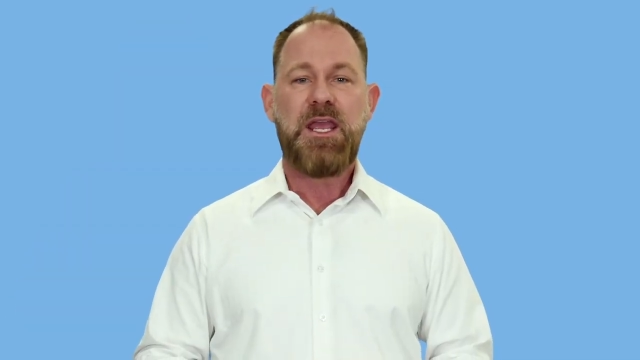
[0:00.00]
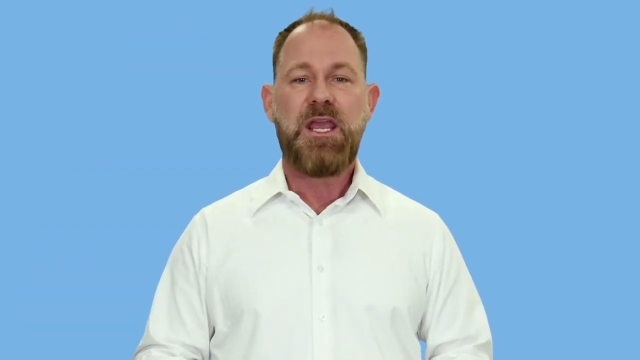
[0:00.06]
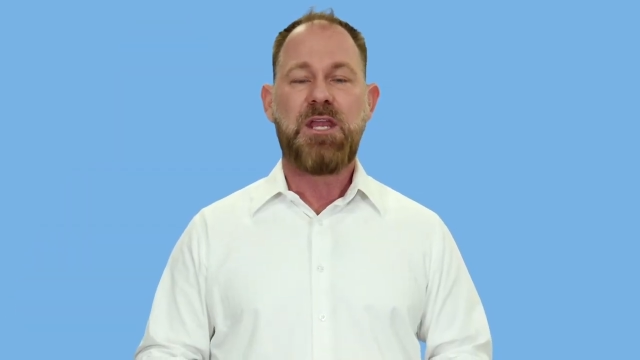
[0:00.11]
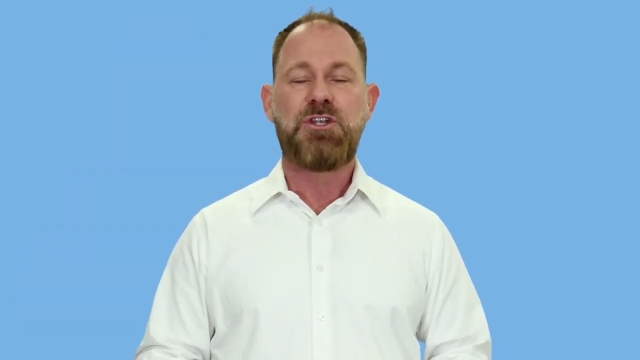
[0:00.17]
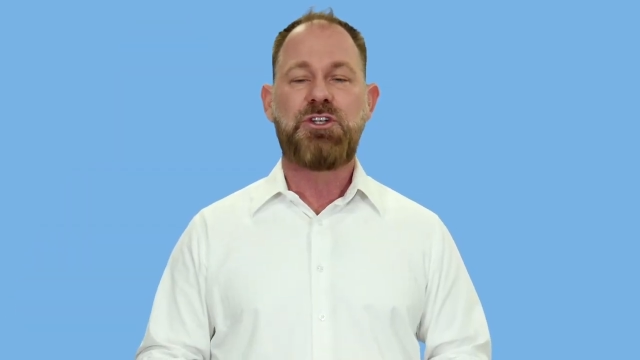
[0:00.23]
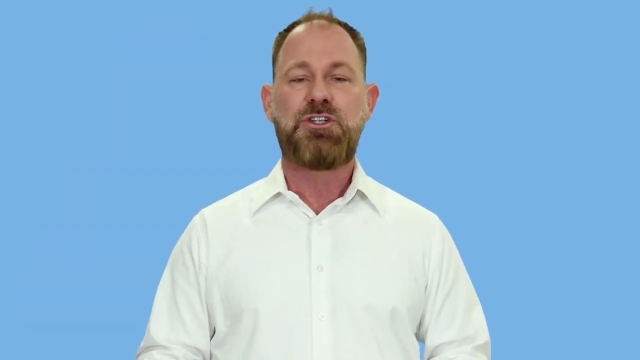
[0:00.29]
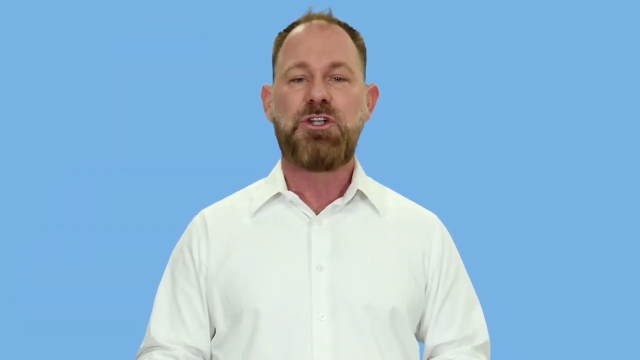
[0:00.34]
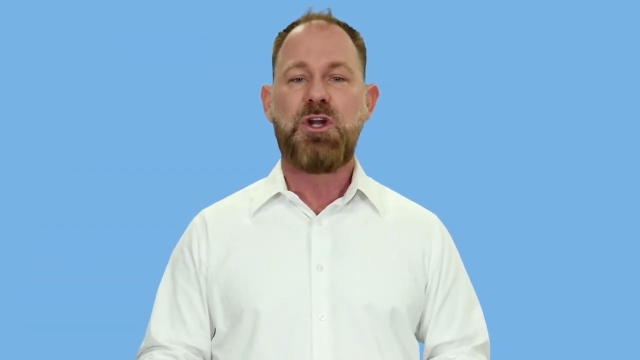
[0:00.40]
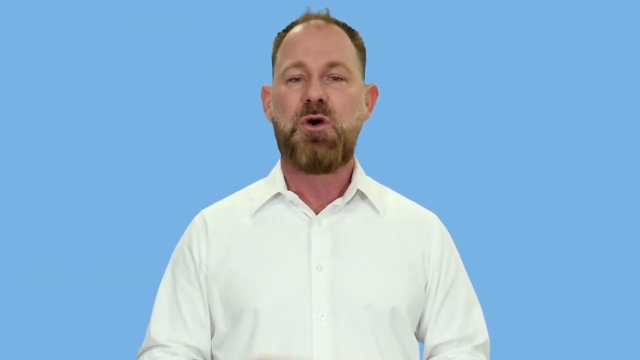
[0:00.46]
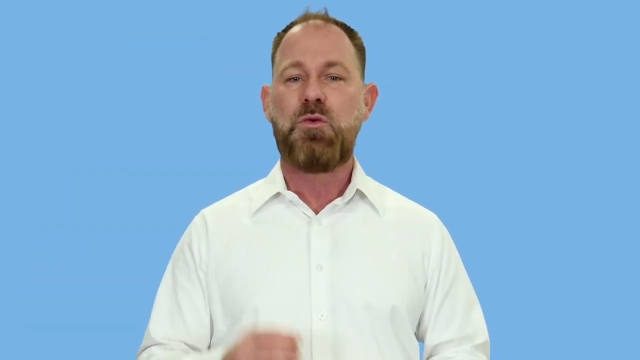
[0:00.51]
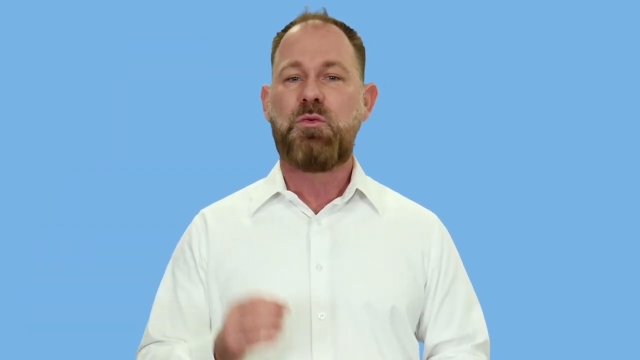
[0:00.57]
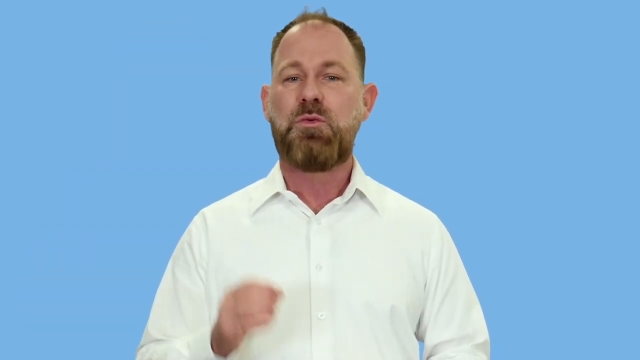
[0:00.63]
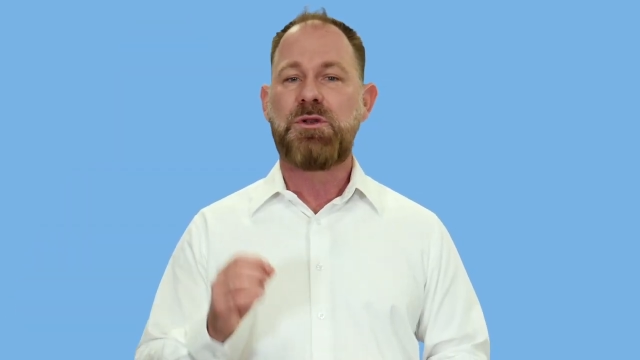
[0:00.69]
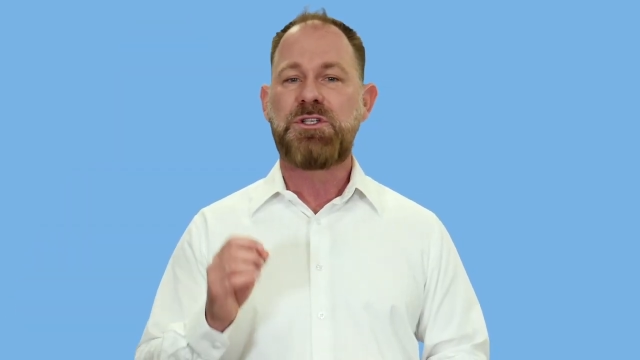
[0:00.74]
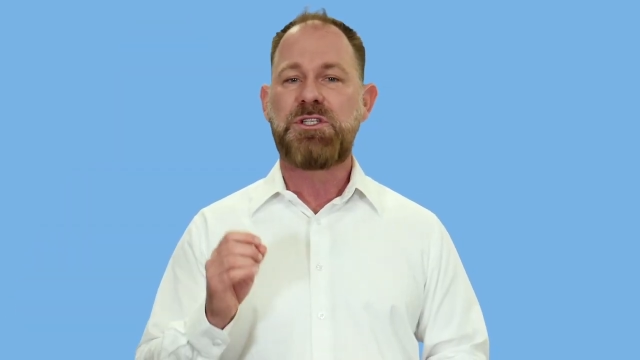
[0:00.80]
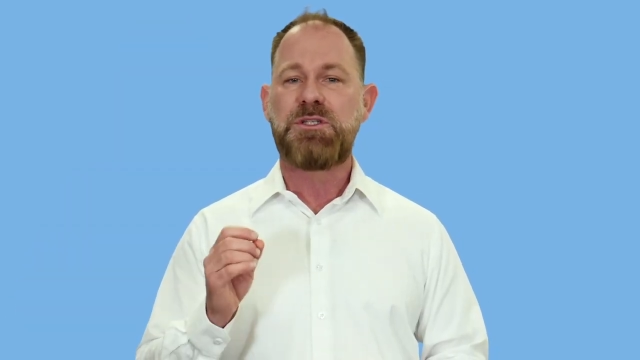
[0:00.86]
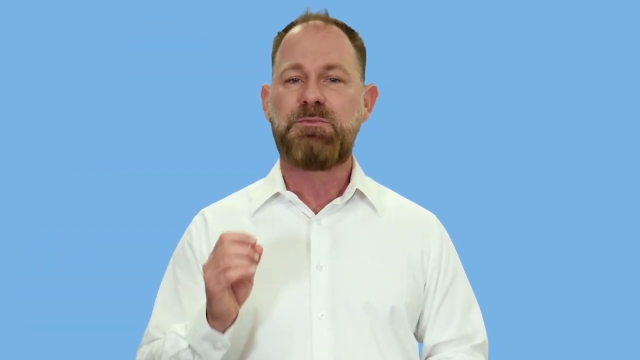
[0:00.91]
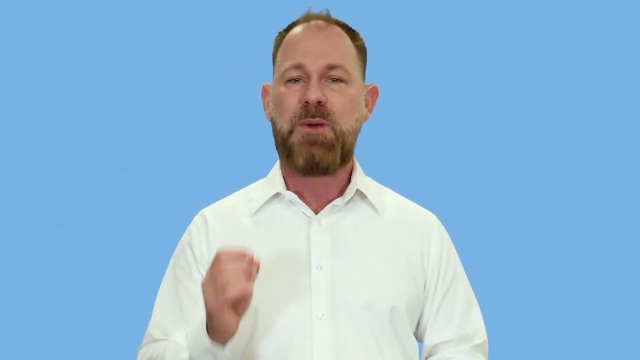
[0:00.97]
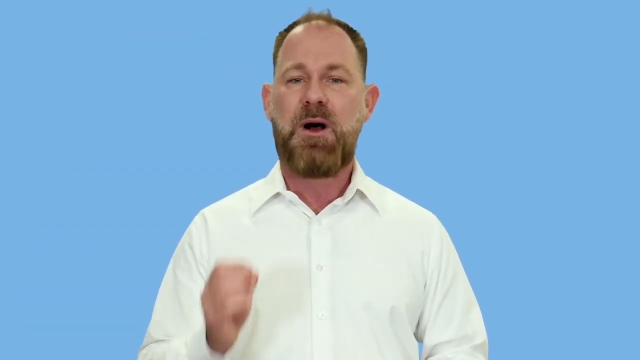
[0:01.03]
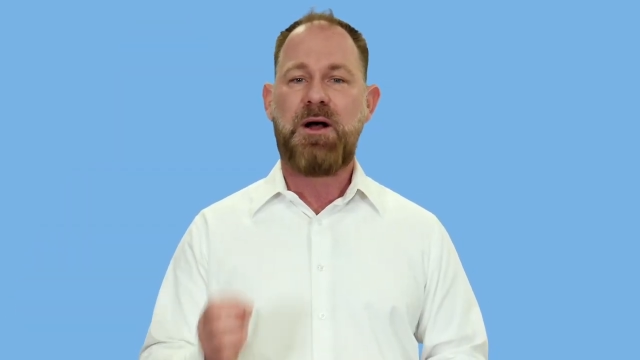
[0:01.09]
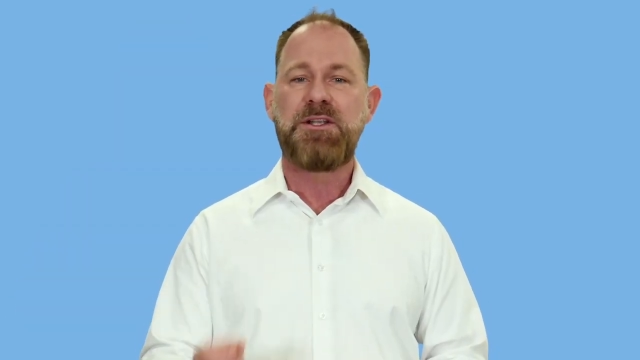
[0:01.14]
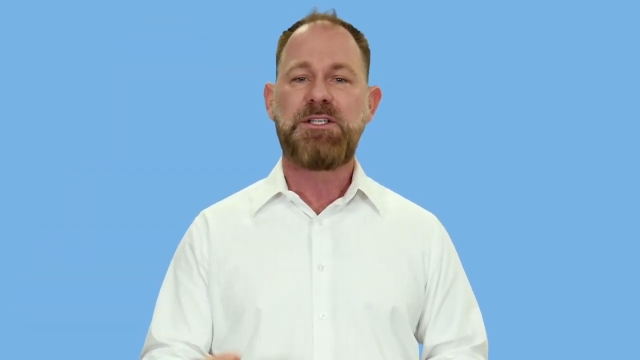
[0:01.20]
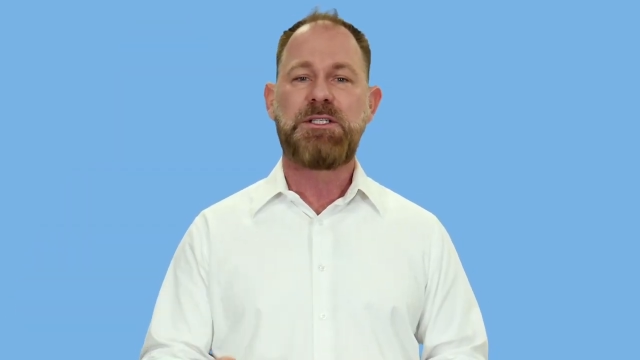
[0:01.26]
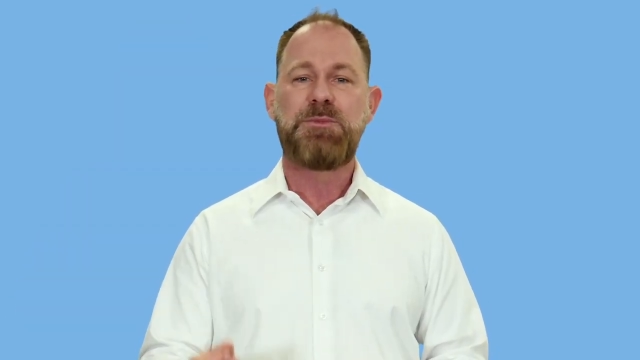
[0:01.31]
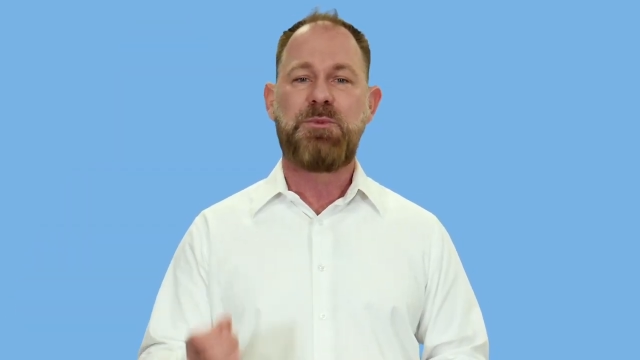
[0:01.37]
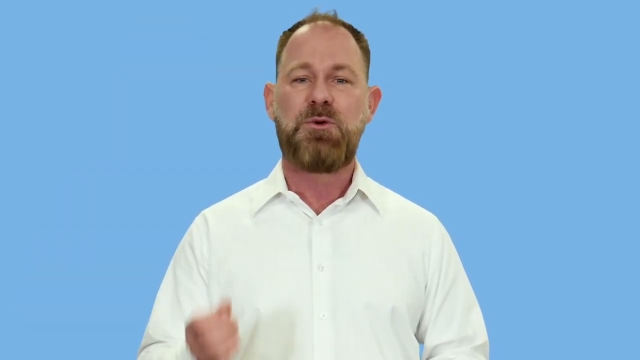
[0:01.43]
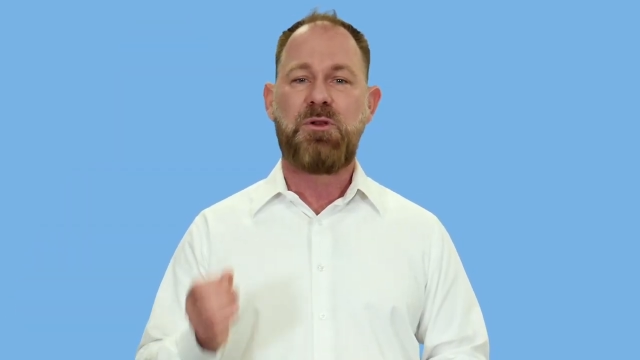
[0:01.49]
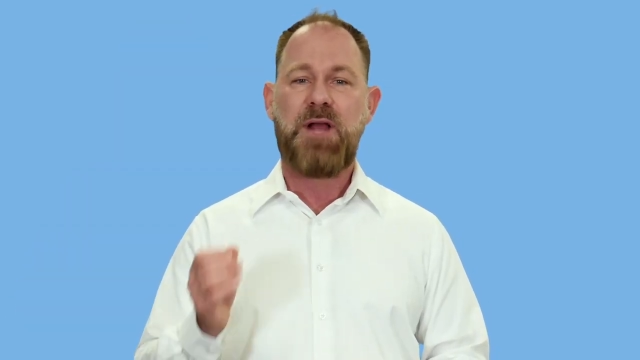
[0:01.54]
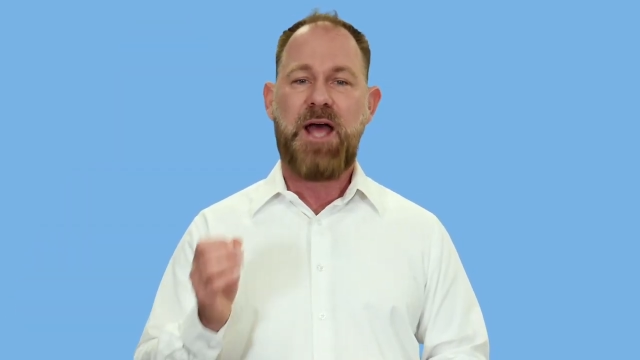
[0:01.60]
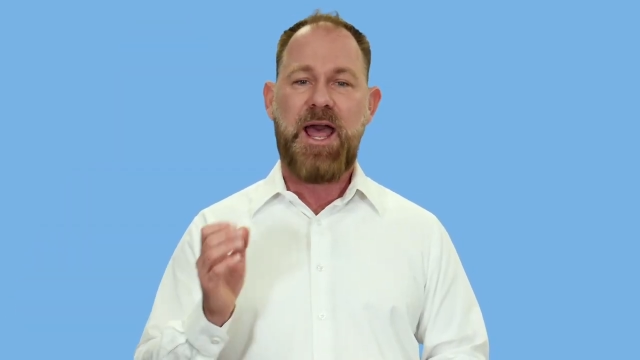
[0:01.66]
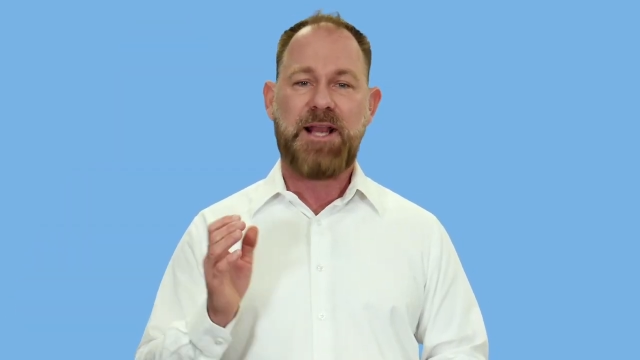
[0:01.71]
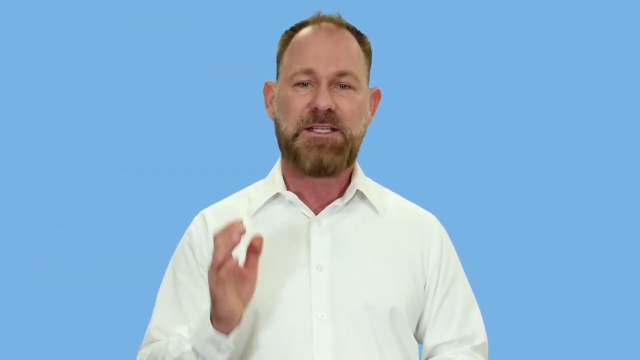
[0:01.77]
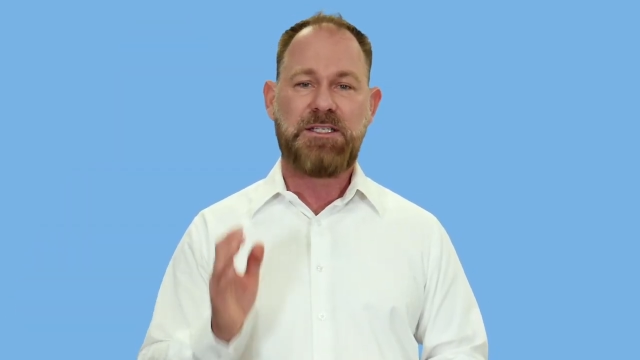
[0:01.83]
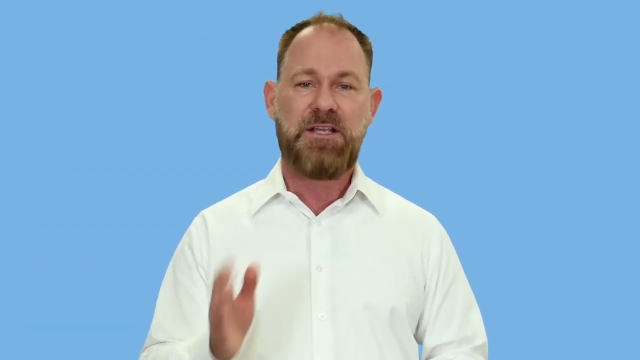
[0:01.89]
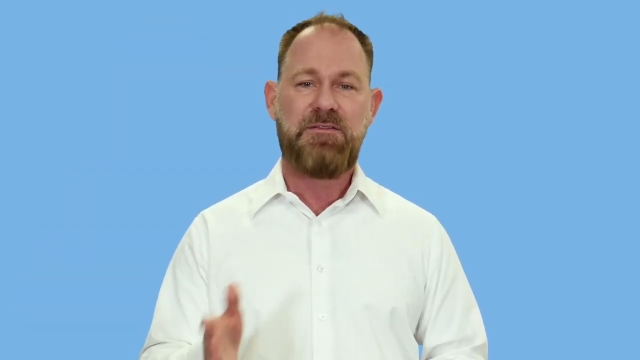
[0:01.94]
is show responsible
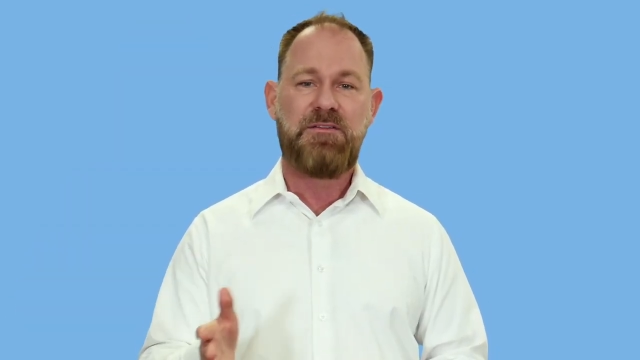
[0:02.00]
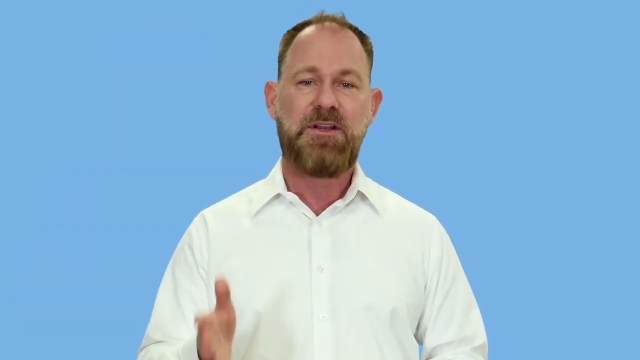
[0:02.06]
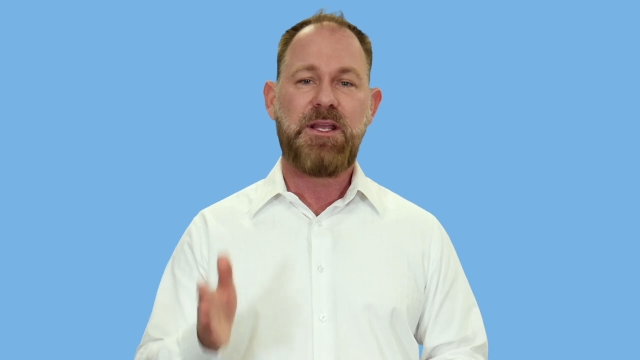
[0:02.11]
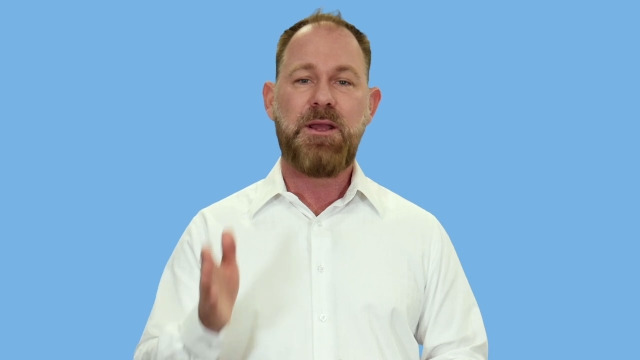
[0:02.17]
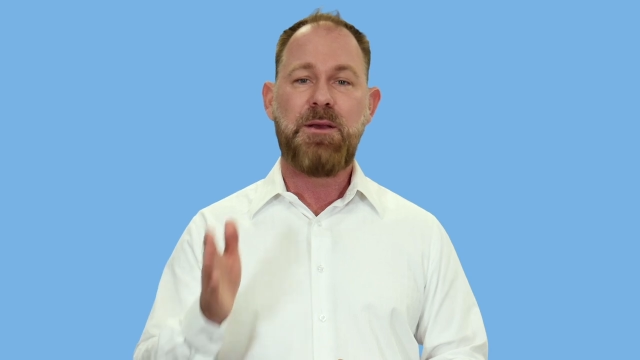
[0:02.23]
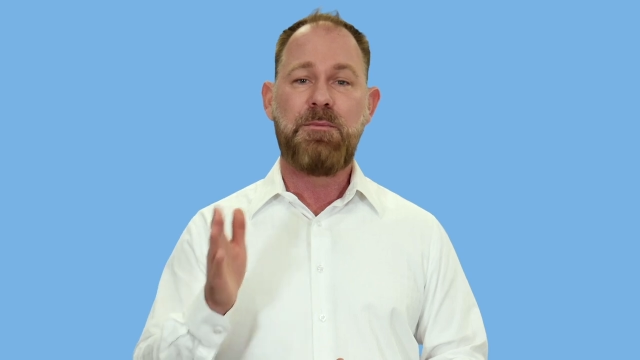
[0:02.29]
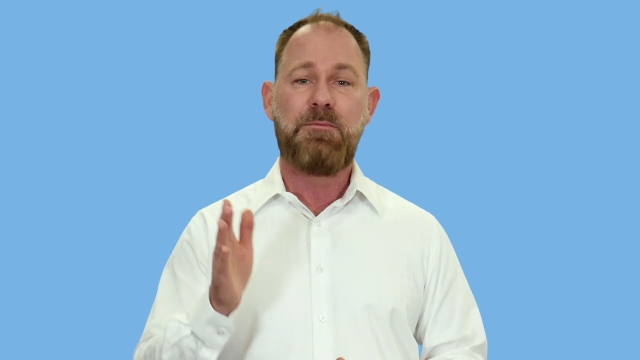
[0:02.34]
activity